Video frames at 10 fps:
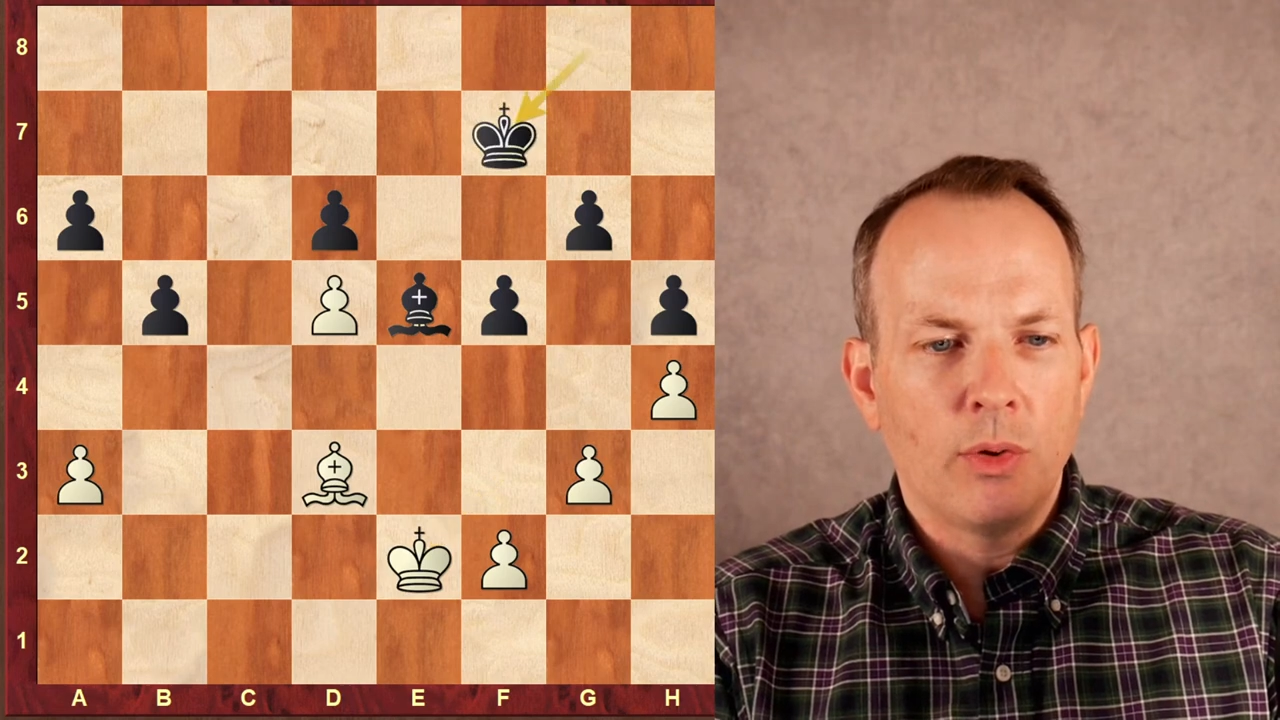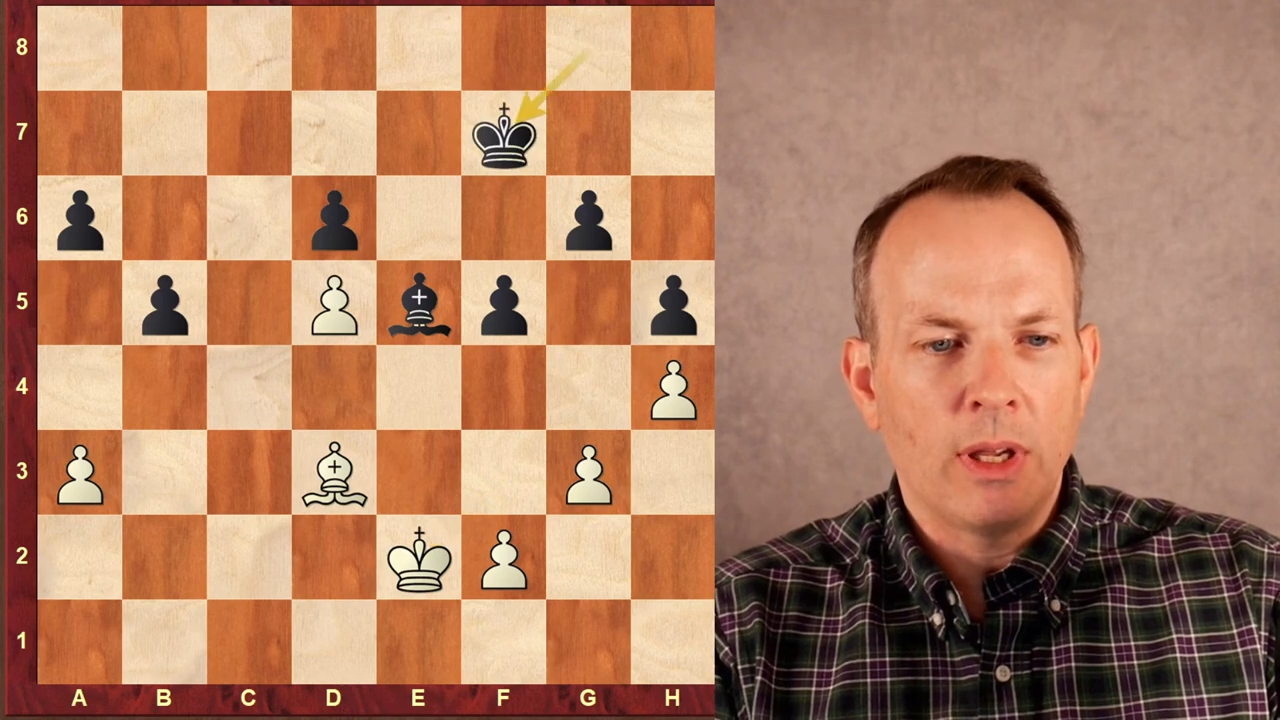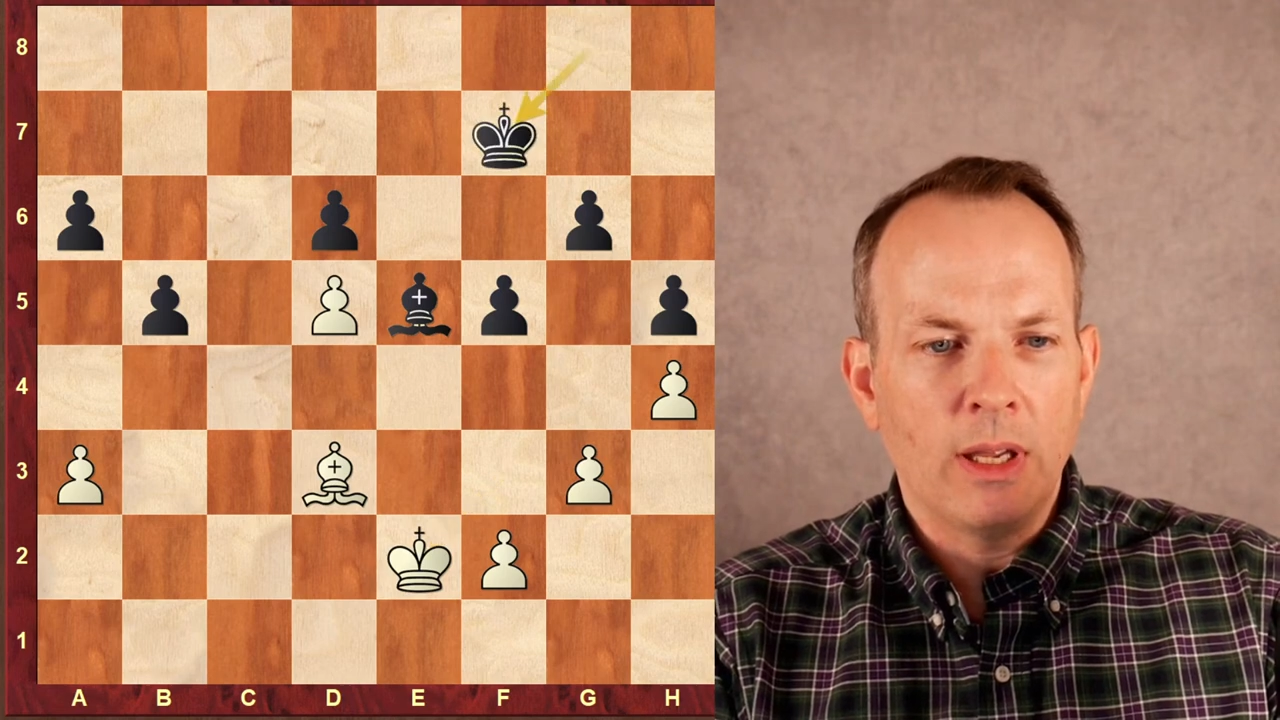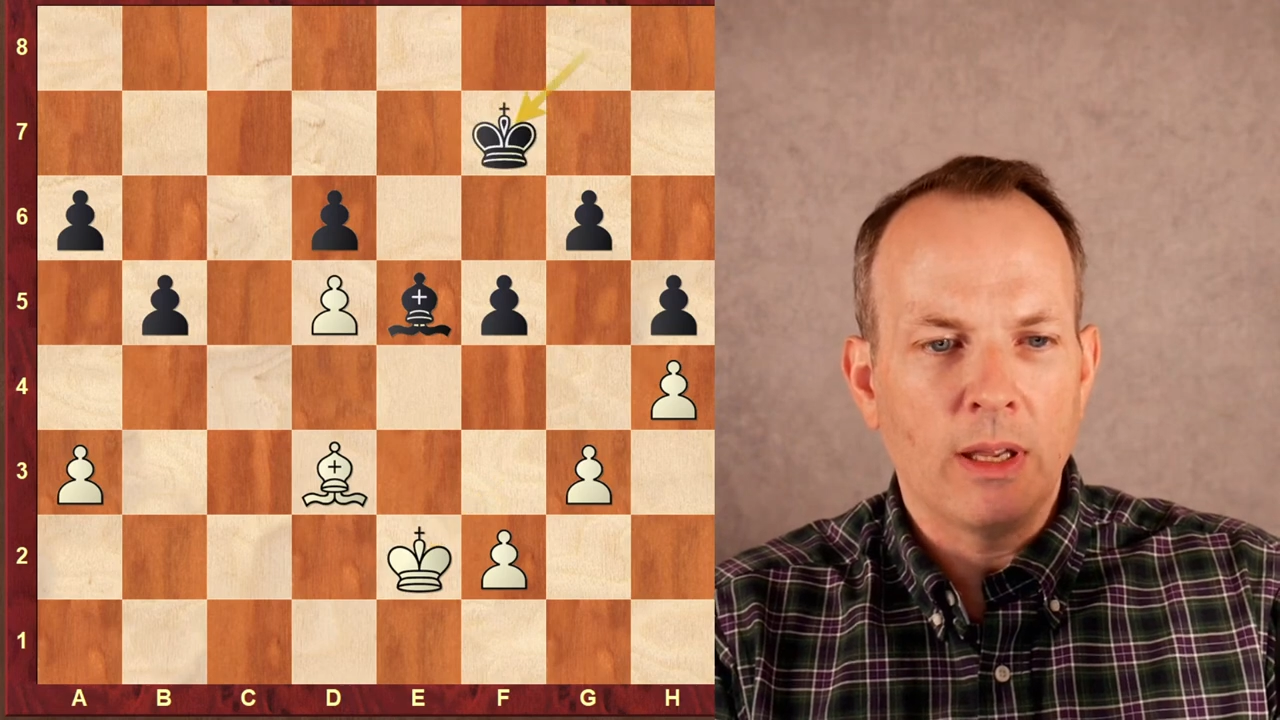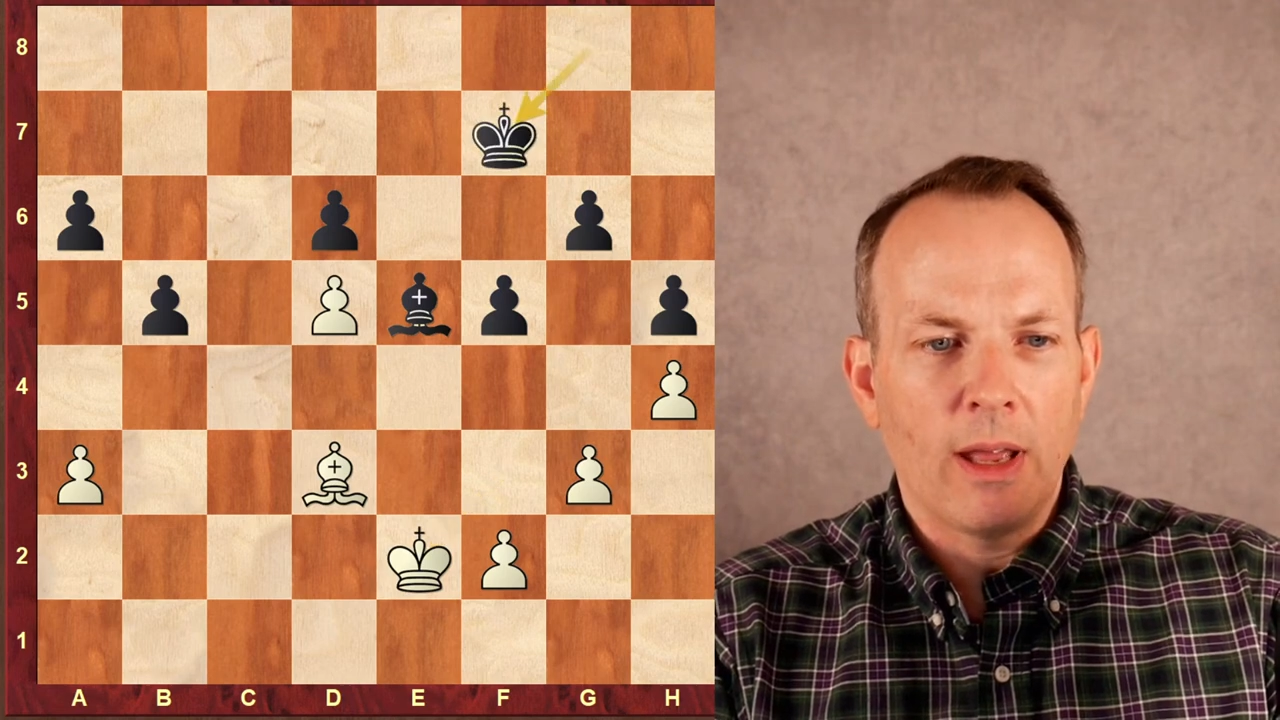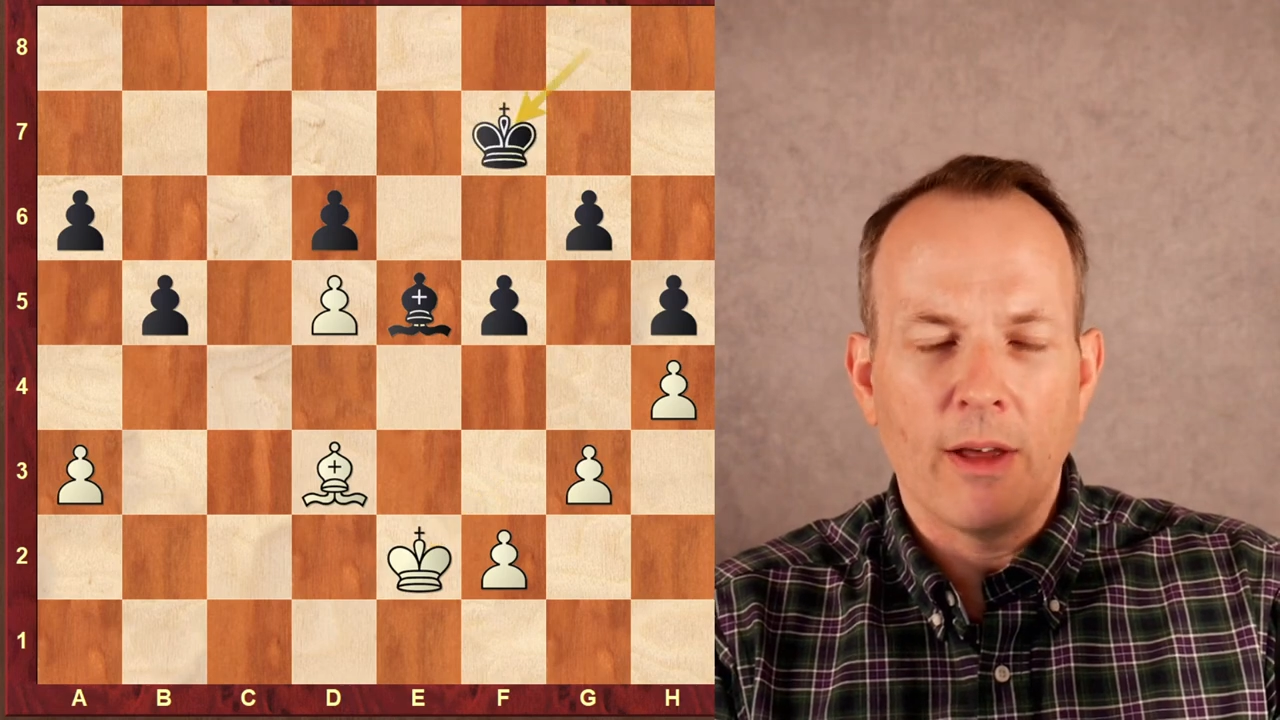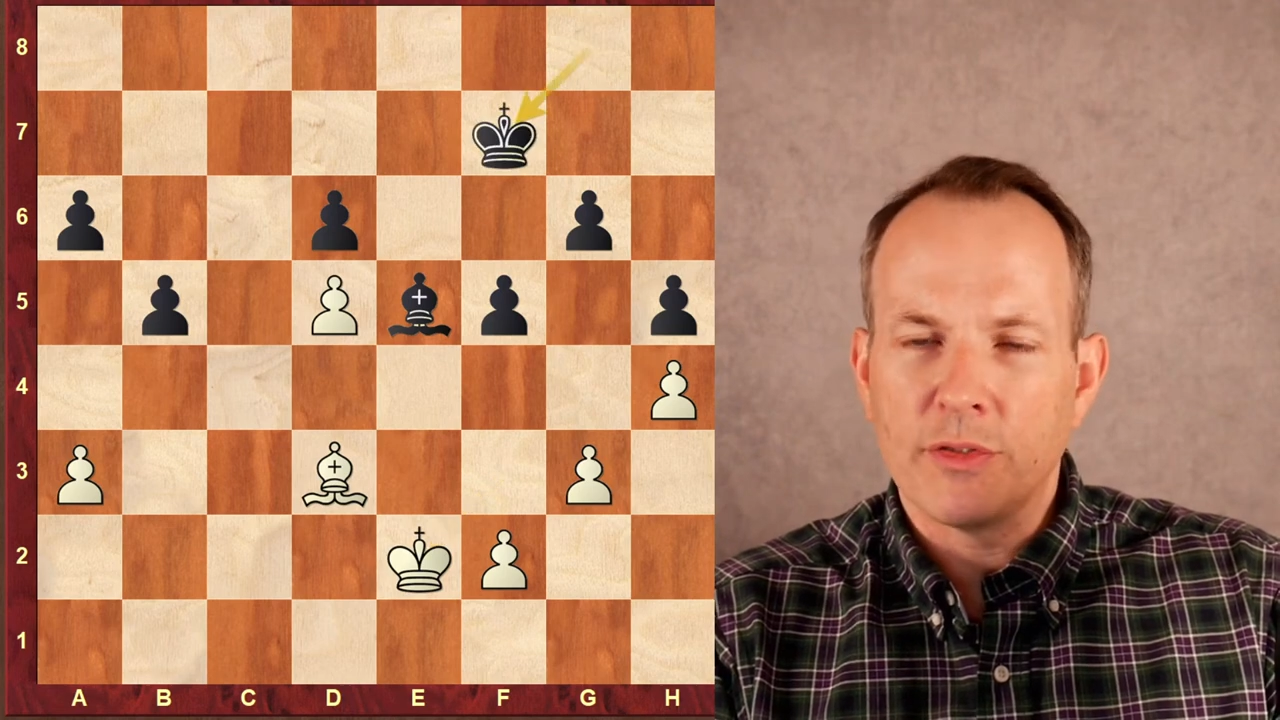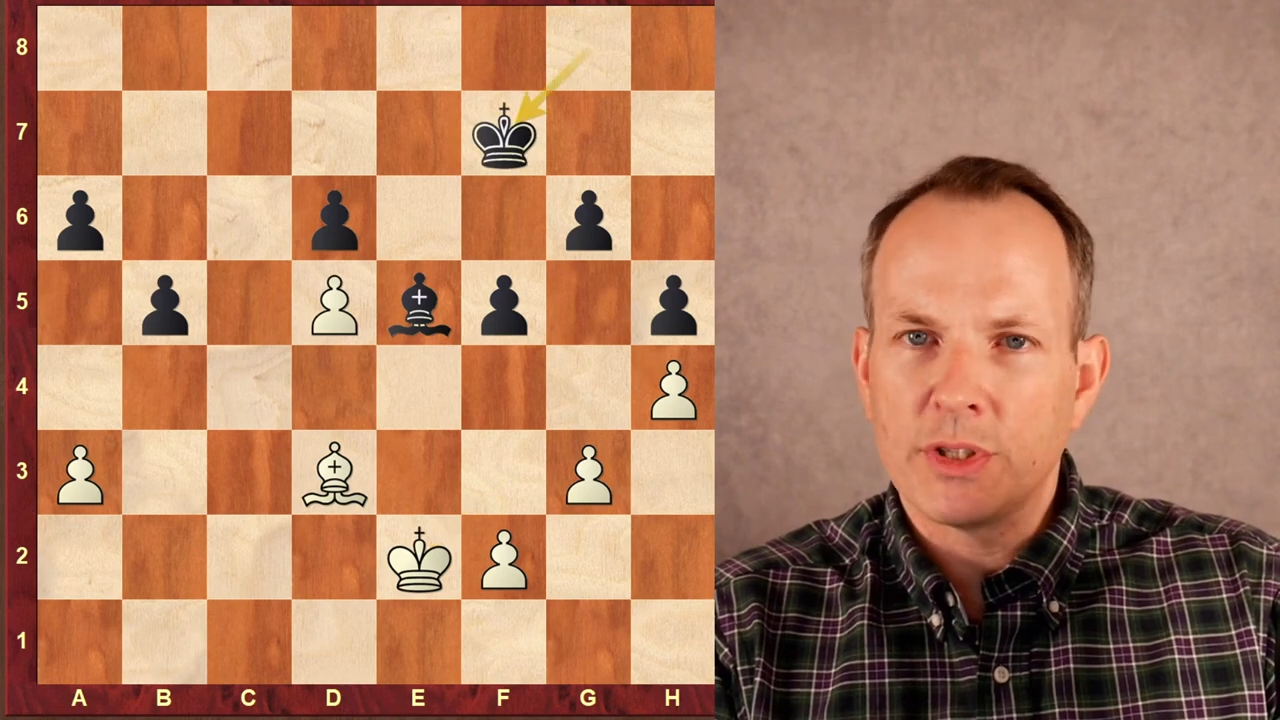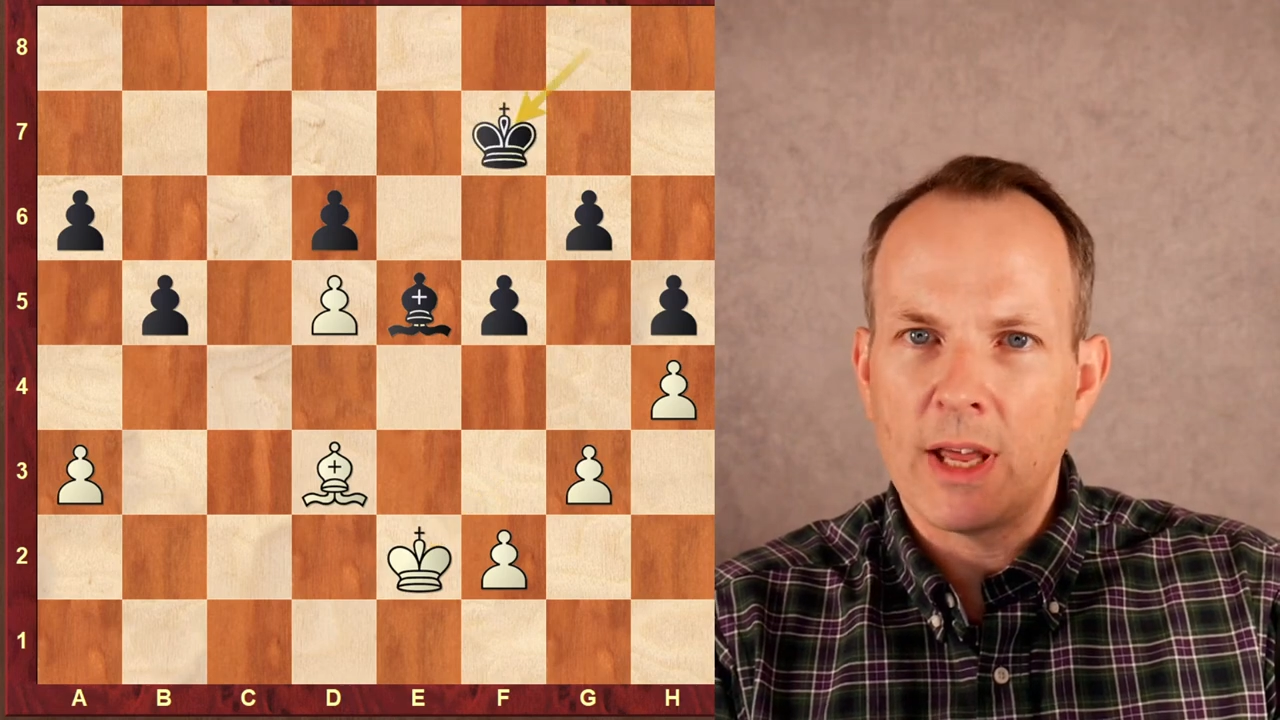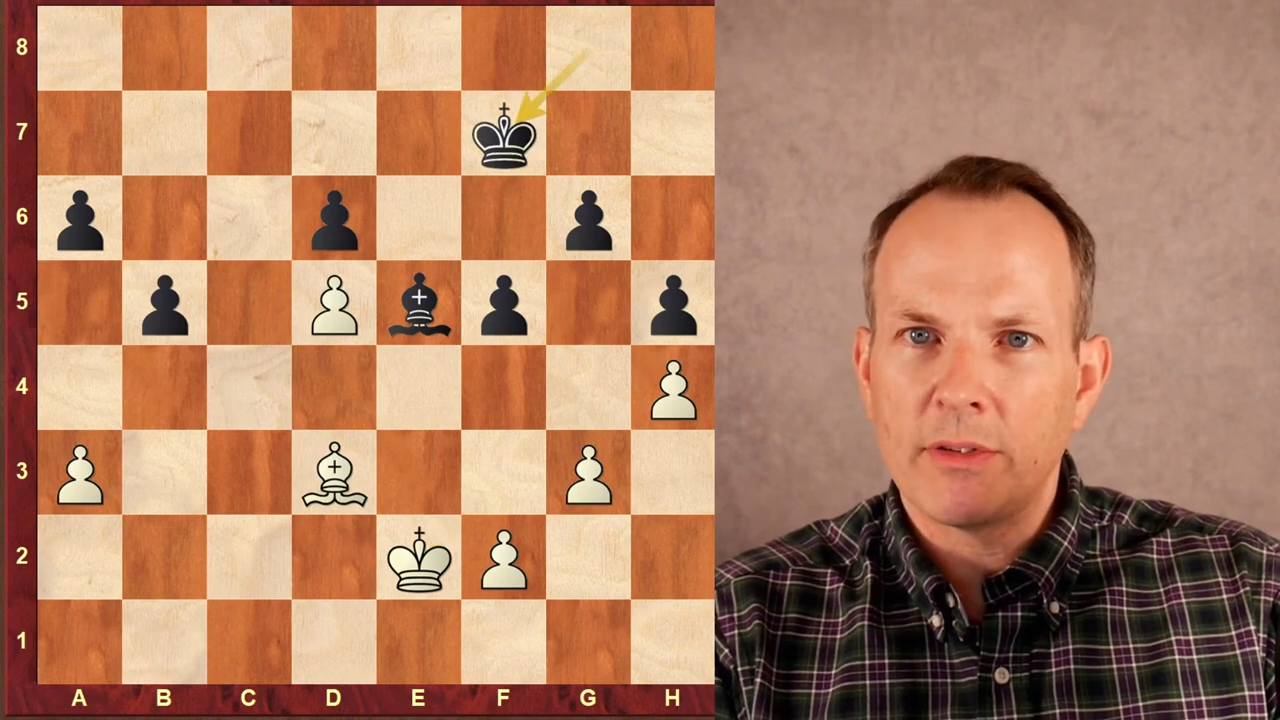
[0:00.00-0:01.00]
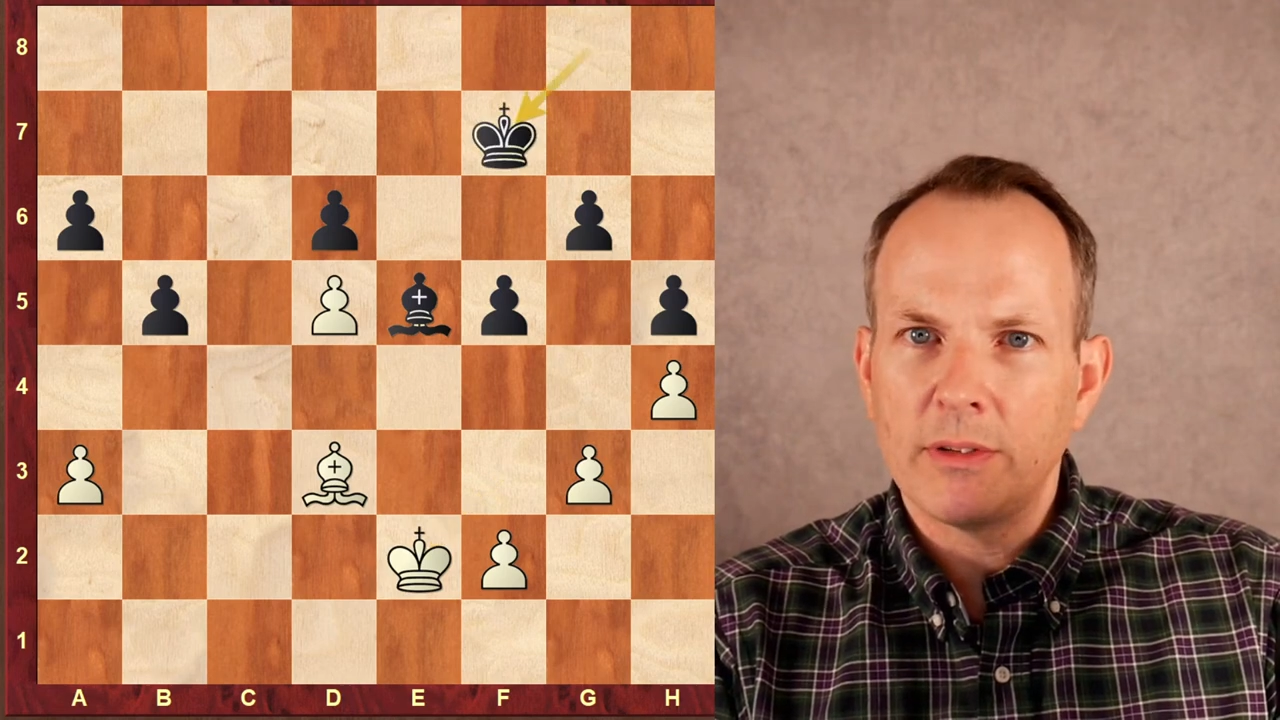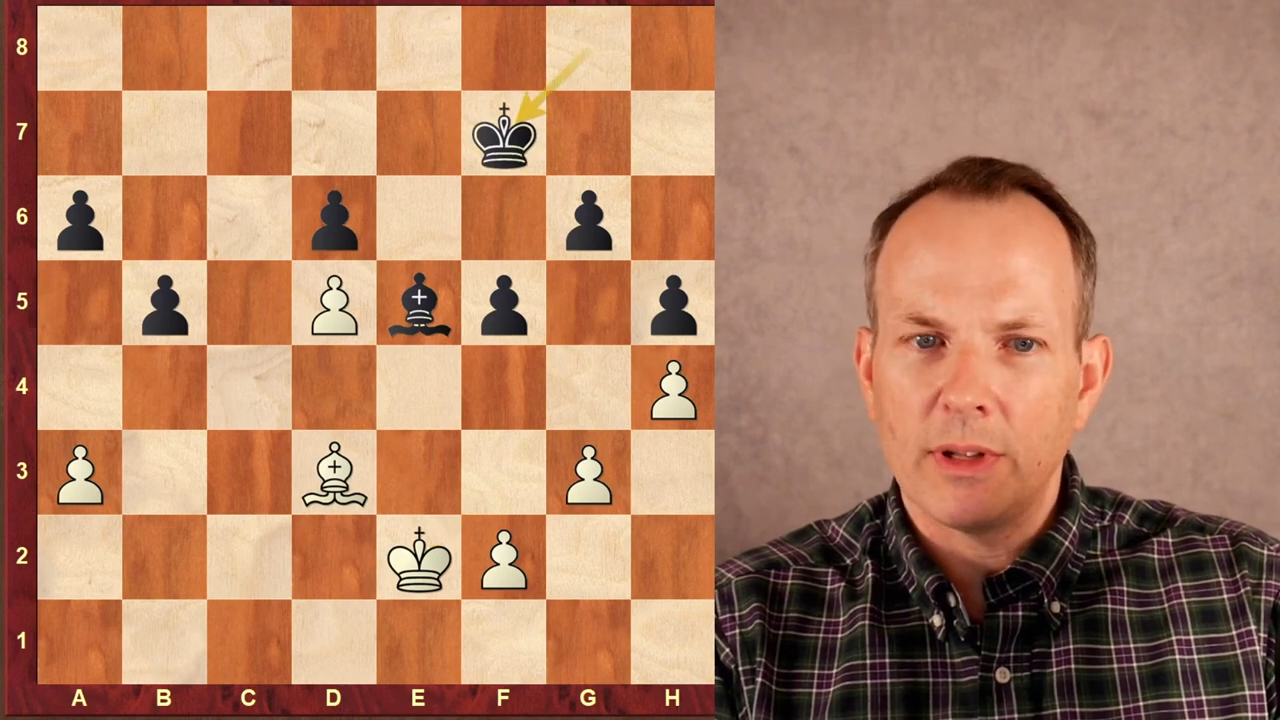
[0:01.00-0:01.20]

king f seven,